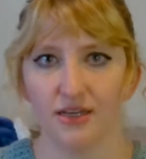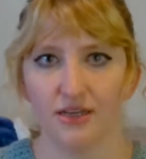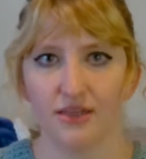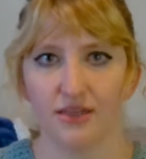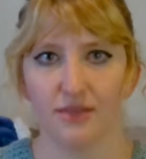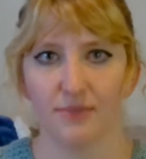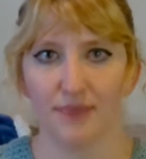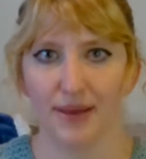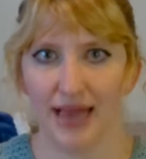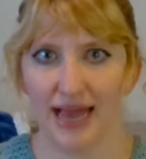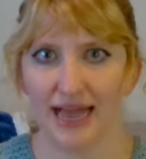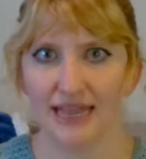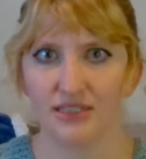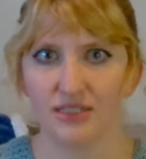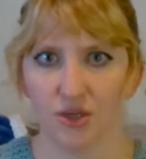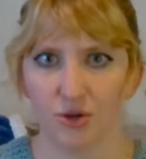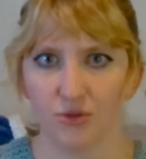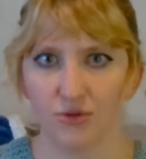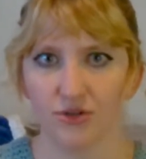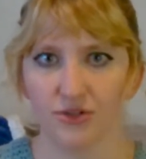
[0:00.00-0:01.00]
the past
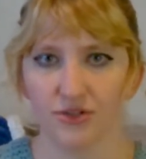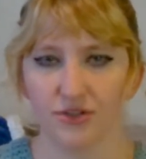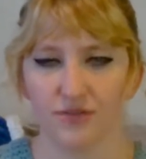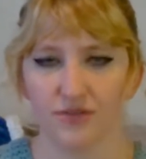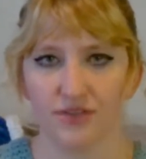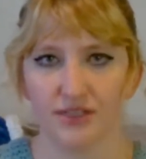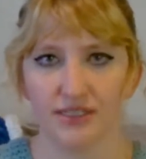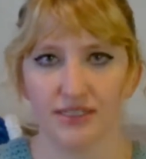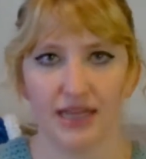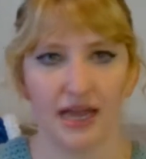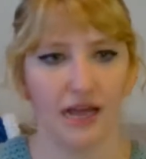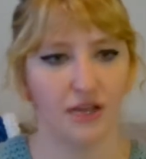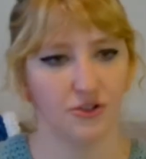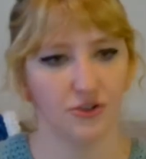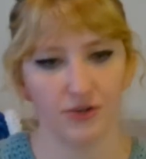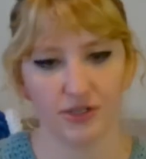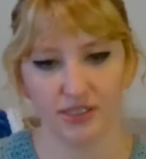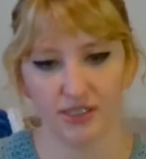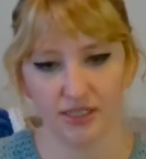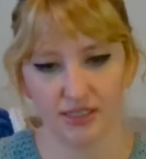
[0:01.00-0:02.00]
owners of this house, or
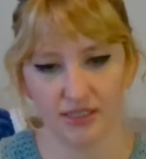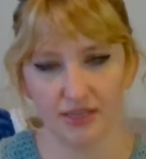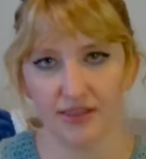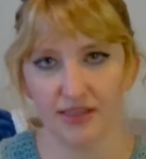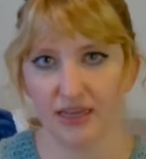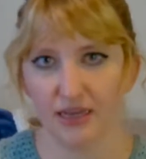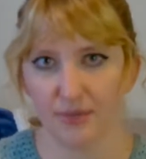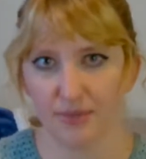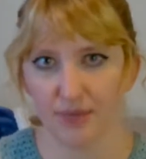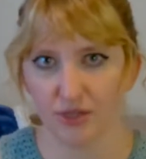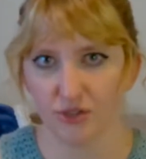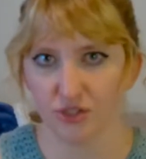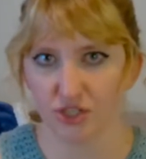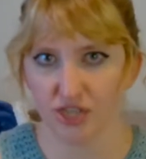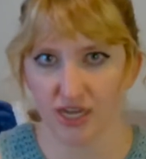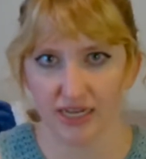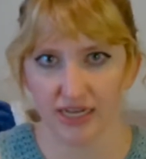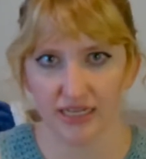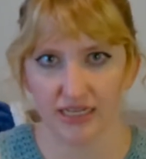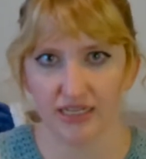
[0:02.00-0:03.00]
he doesn't think about
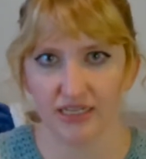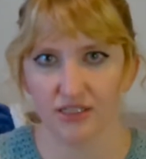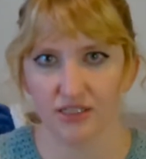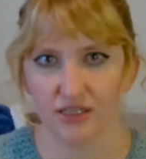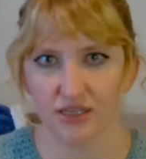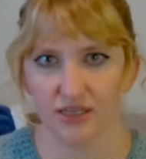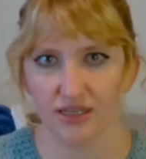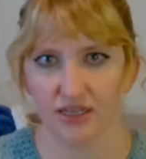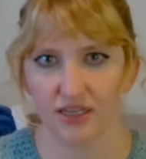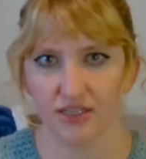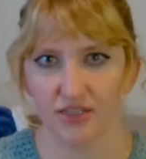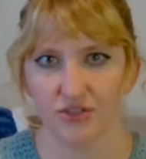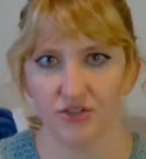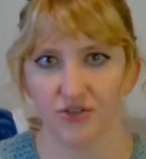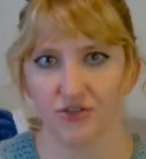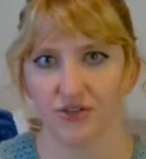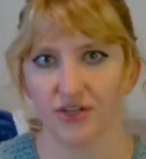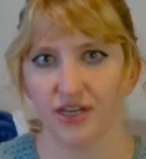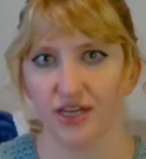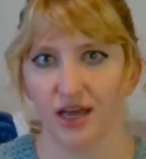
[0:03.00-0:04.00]
checking into the
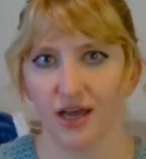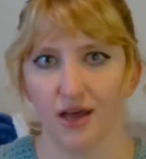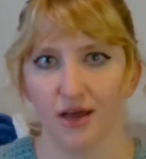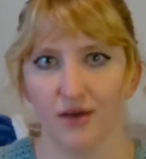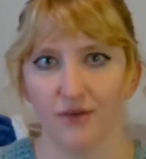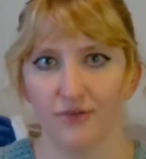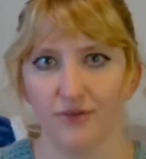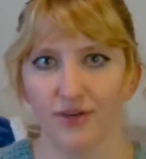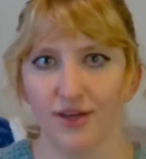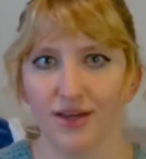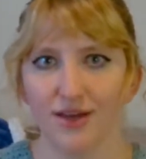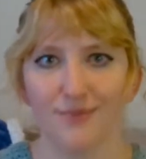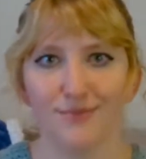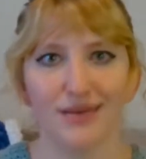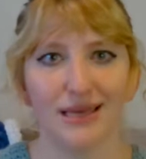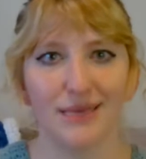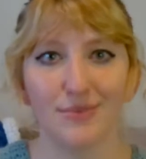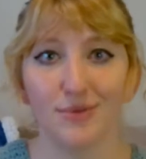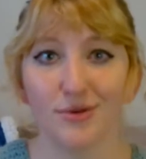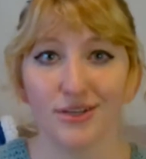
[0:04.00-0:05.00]
history of
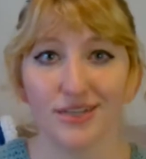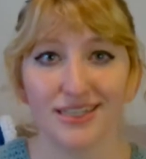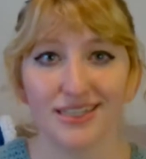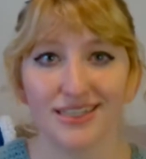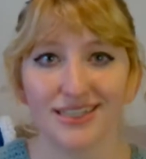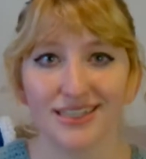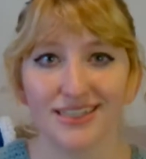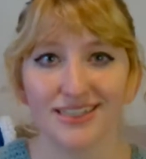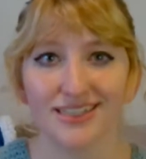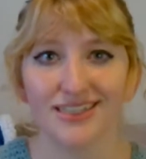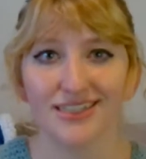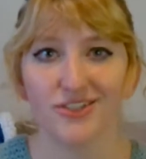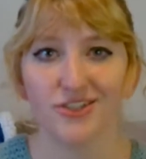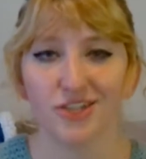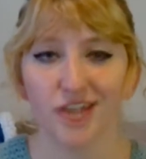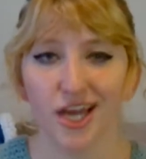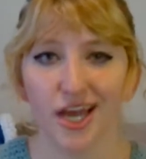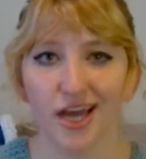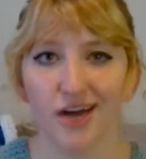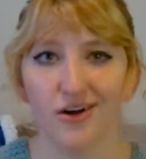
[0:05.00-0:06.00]
people he sent in
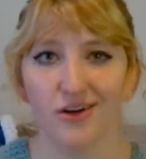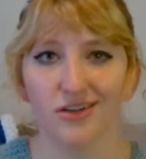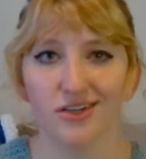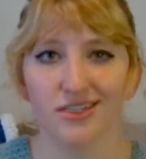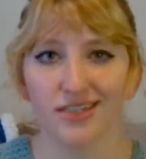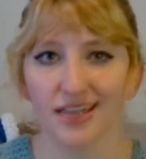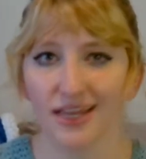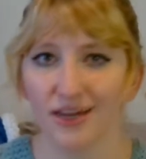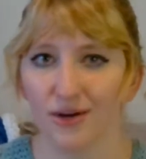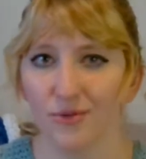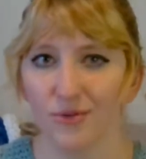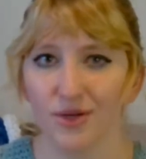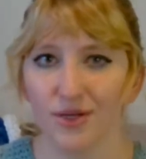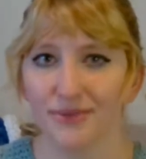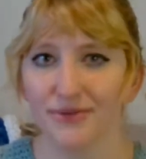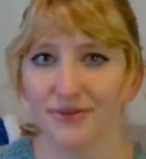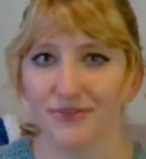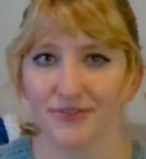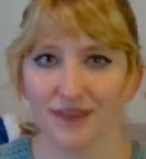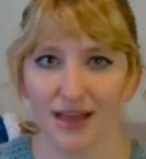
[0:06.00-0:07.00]
jail, because I don't
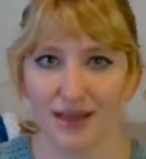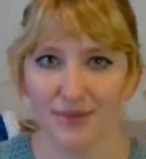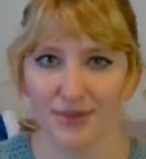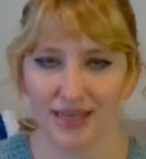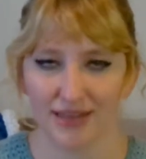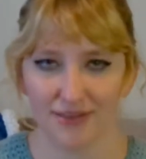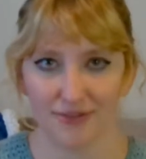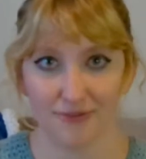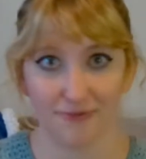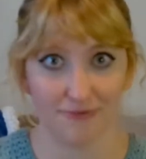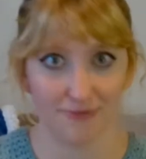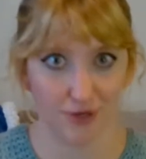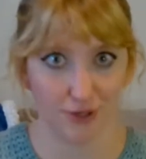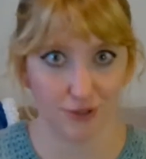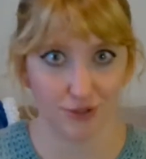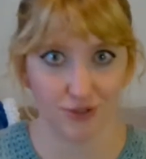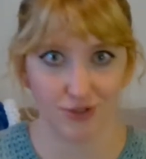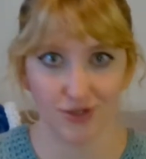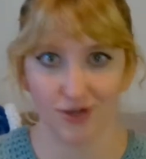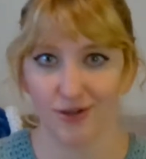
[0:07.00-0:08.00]
want him to find me at the
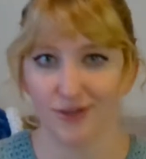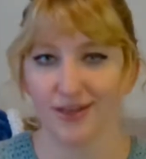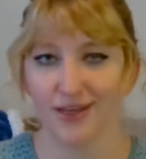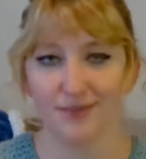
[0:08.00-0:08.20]
first doll.